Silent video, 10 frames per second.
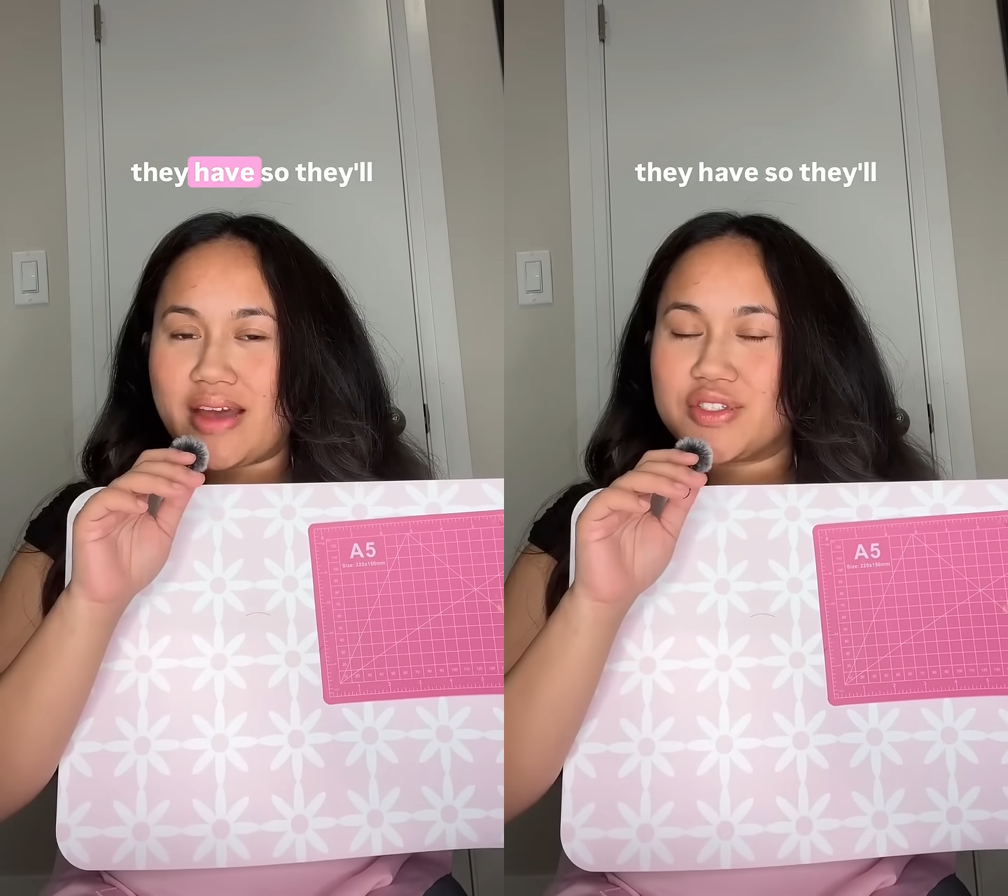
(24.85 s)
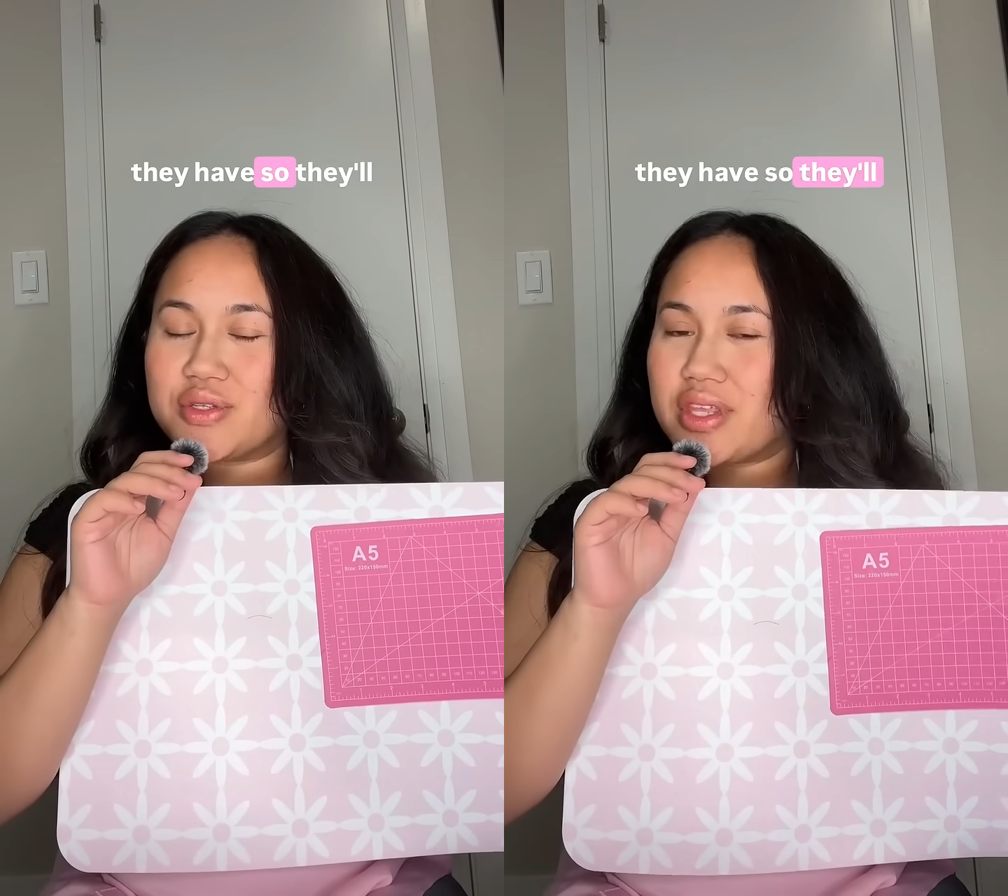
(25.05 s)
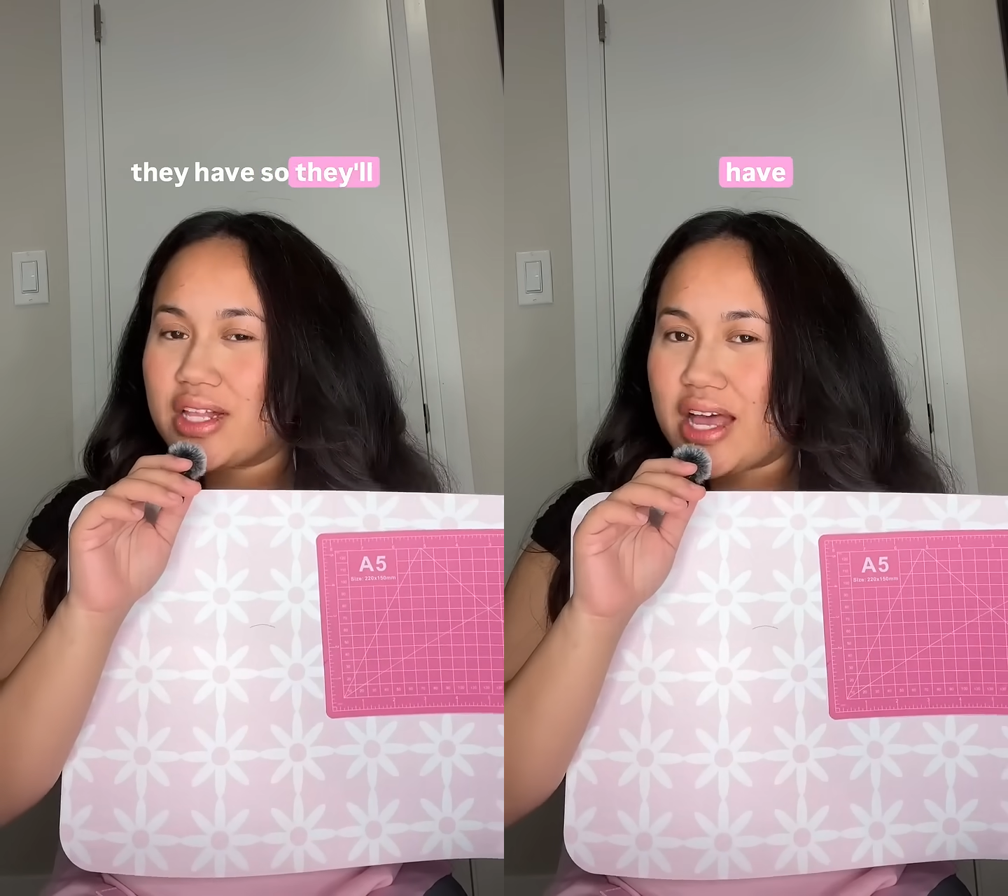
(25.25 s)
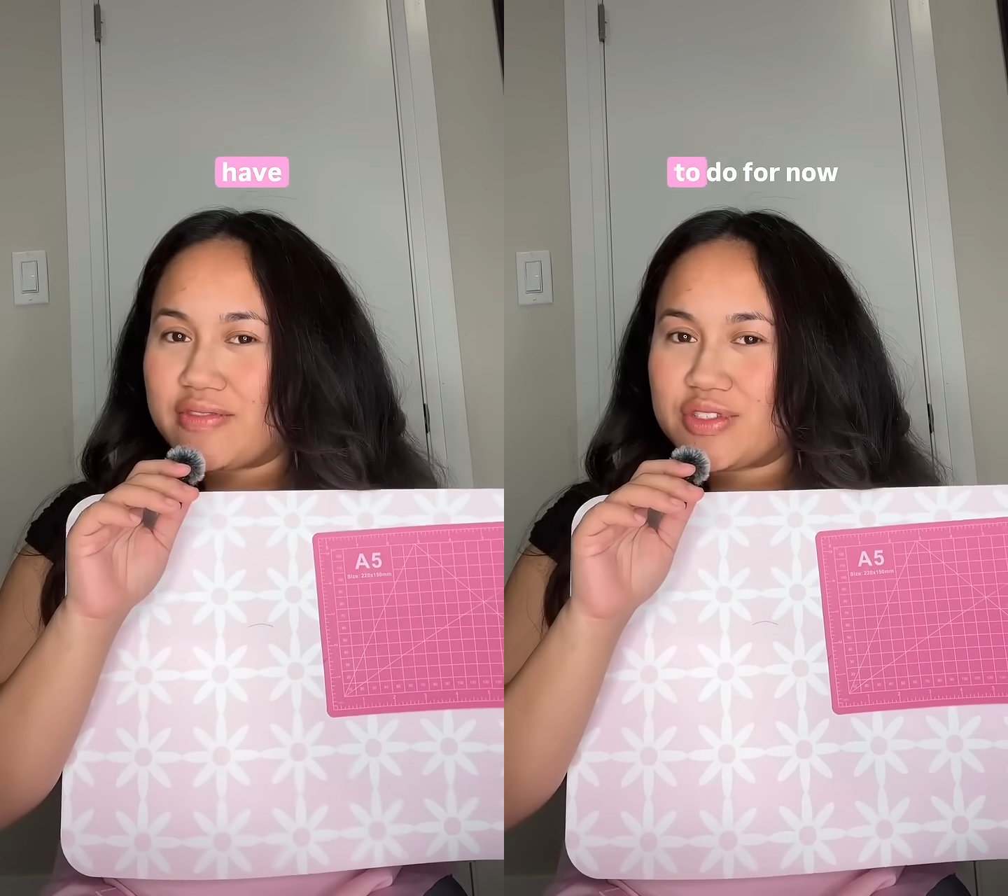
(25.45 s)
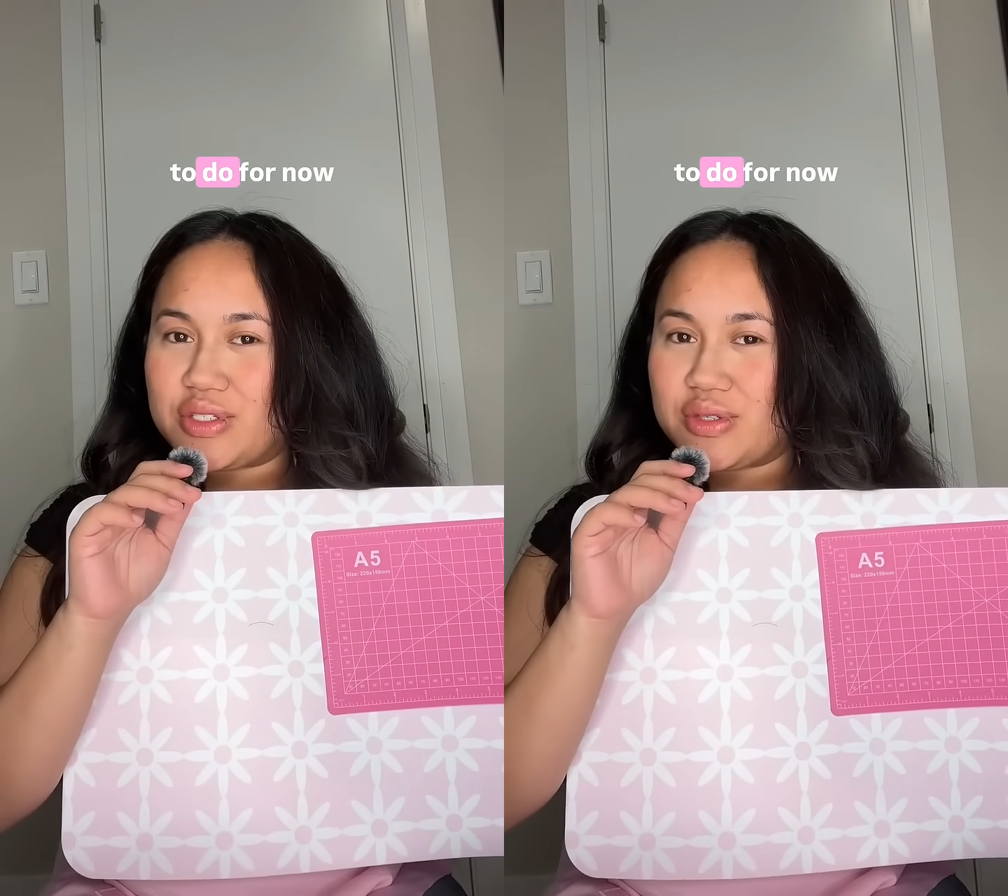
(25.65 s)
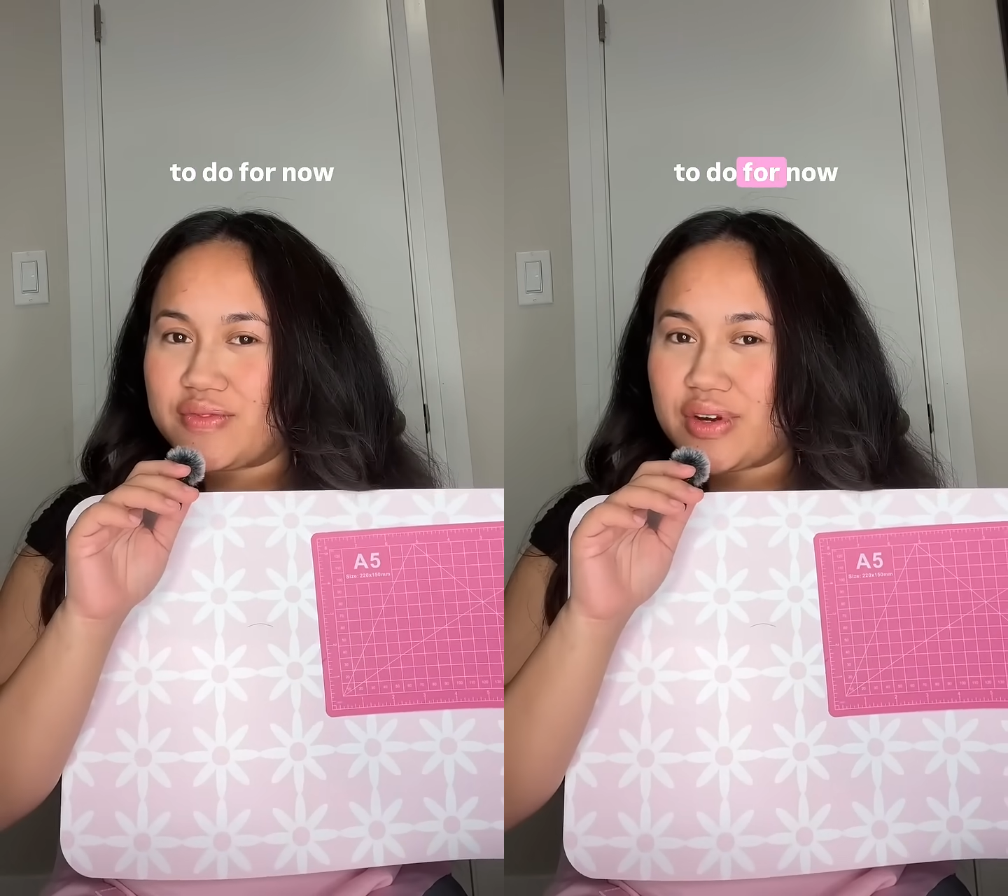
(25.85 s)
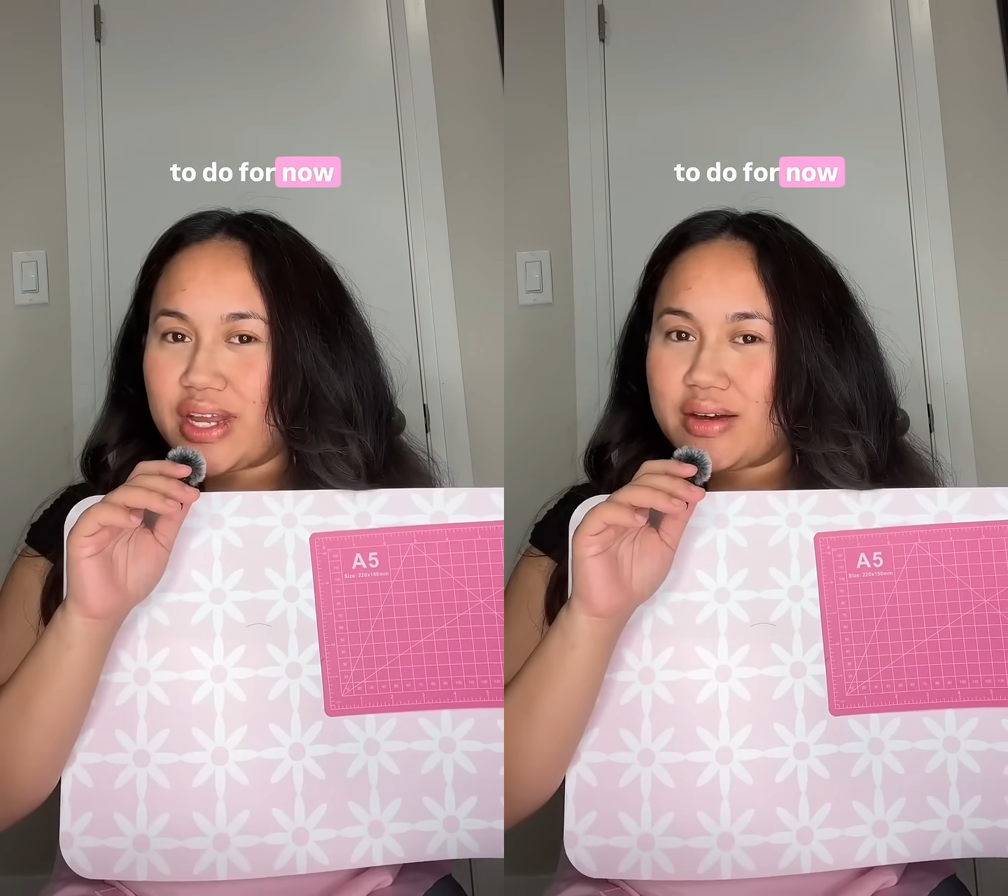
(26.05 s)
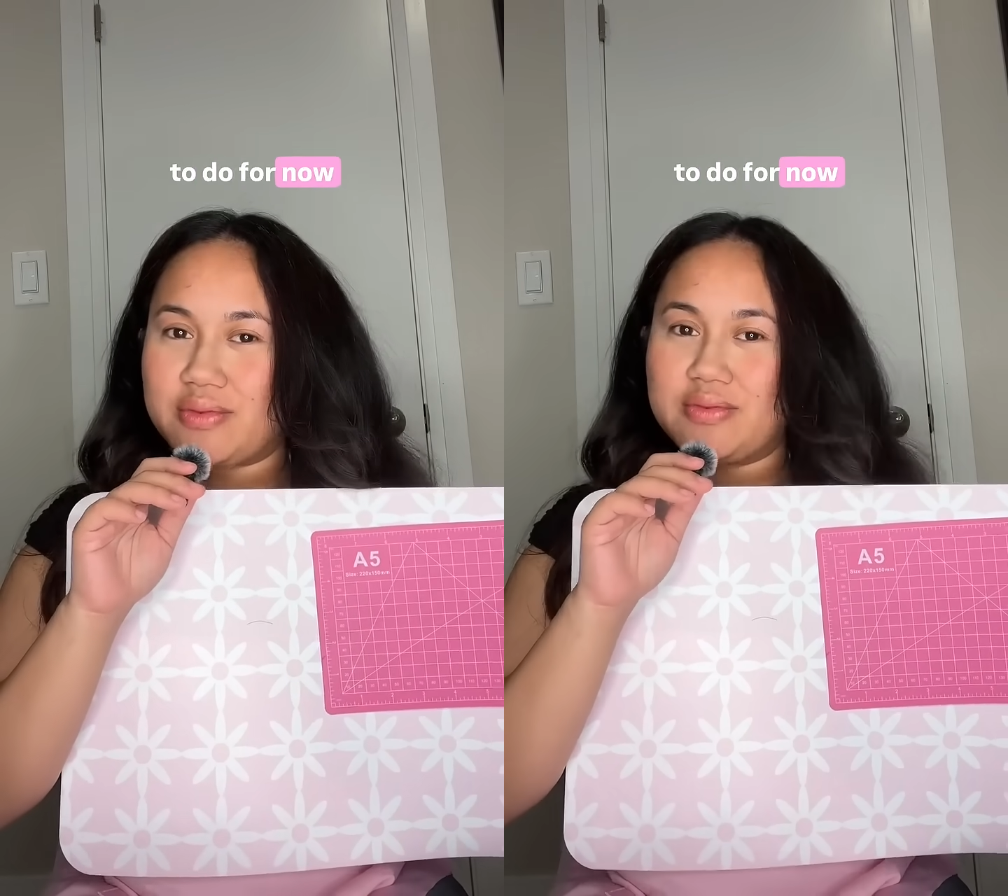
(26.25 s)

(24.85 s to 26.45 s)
so they'll have to do for now.